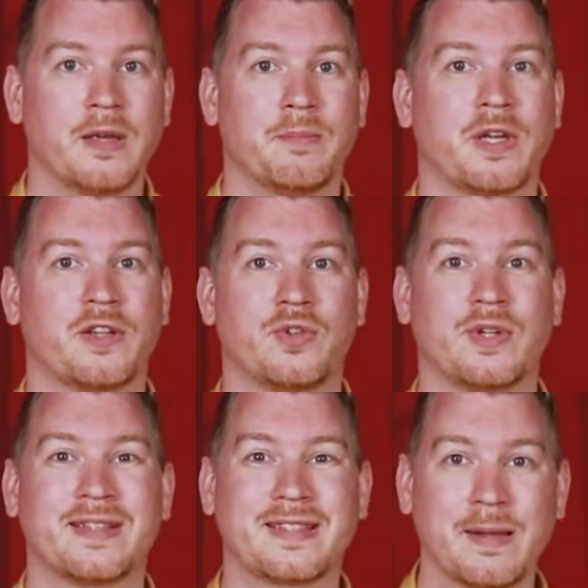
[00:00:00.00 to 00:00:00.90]
because you
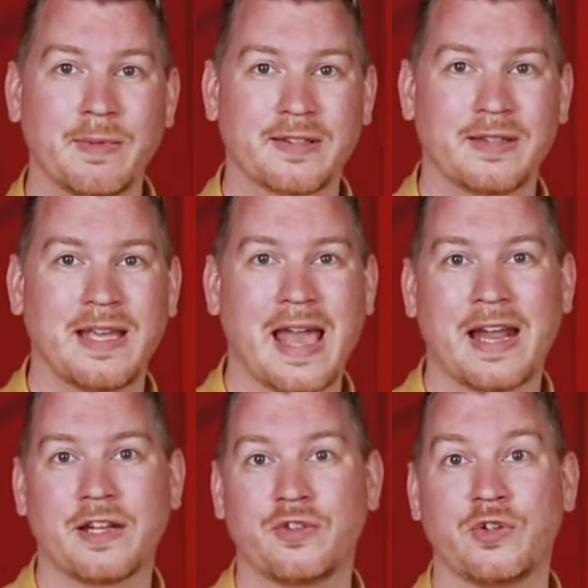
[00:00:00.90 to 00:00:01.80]
can seamlessly add
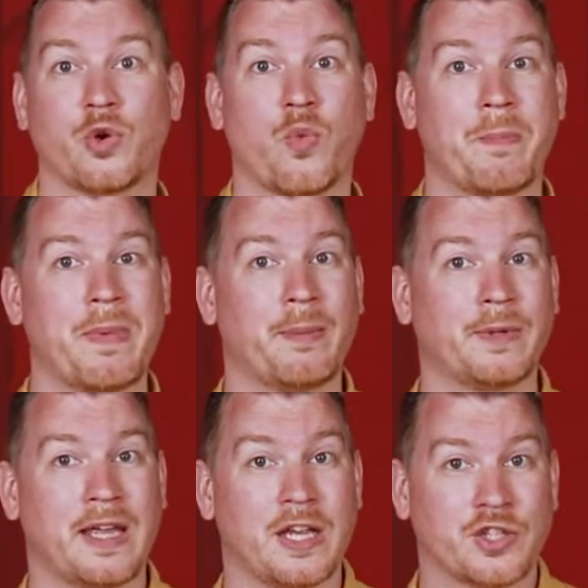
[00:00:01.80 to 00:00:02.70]
it to your web
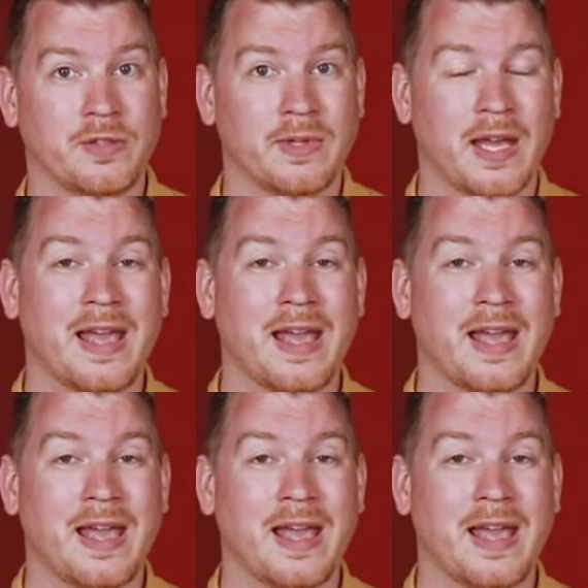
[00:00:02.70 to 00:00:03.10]
application